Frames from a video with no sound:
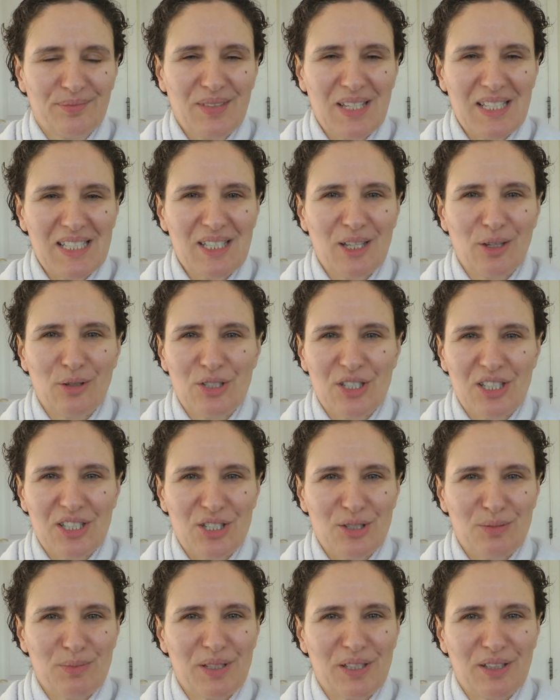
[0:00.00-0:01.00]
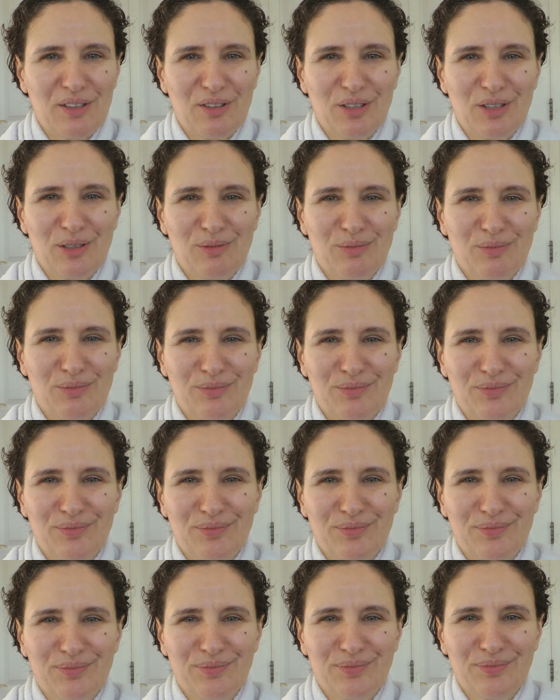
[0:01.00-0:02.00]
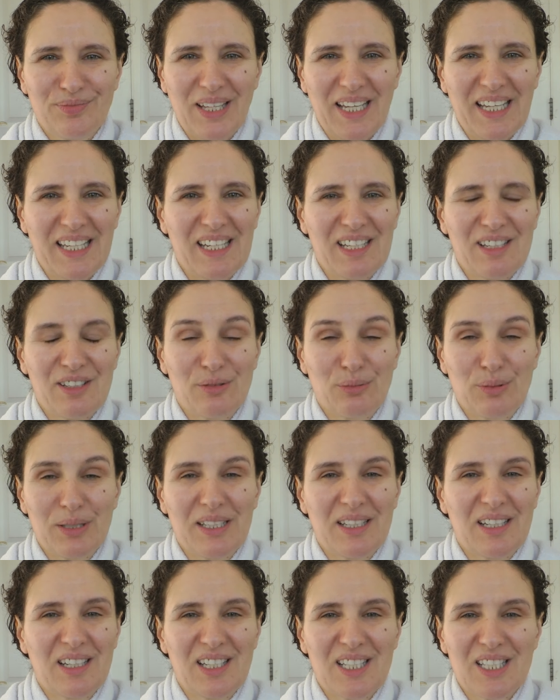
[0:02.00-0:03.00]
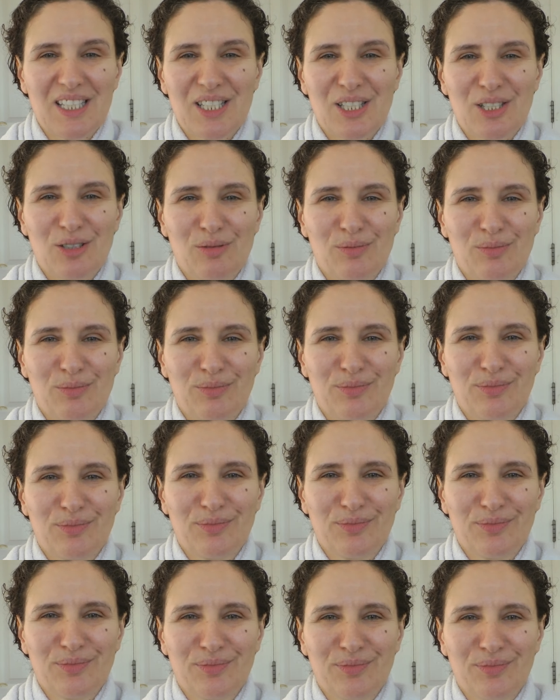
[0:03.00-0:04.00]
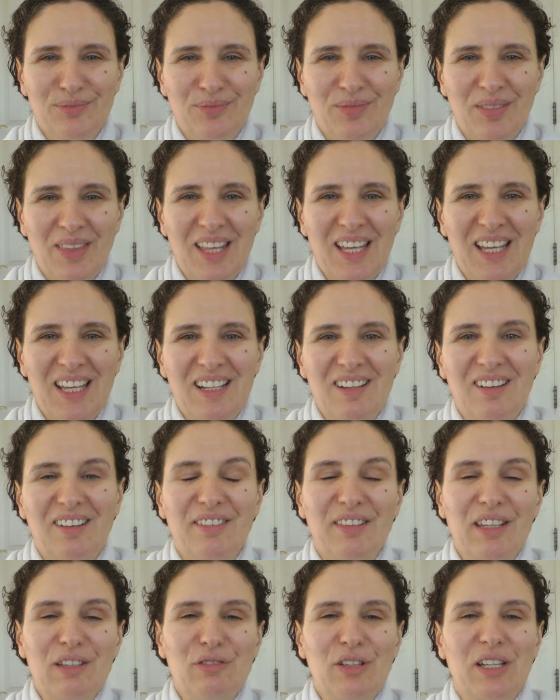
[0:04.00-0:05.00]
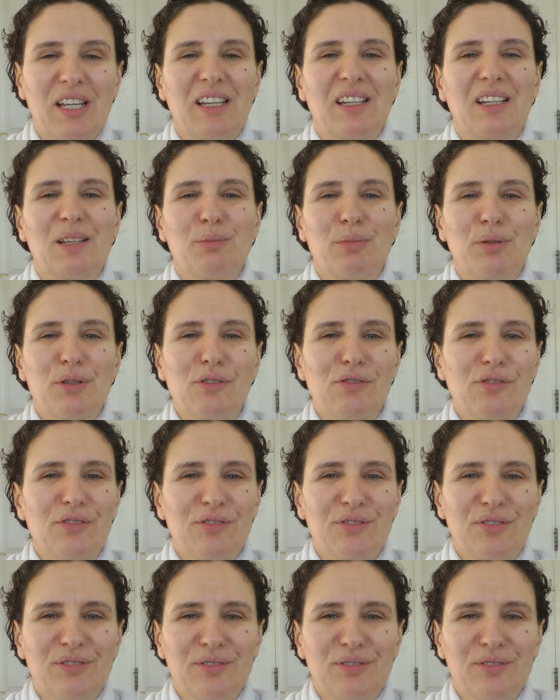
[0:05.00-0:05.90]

There's no judgment. It is what it is. Let's see if you can improve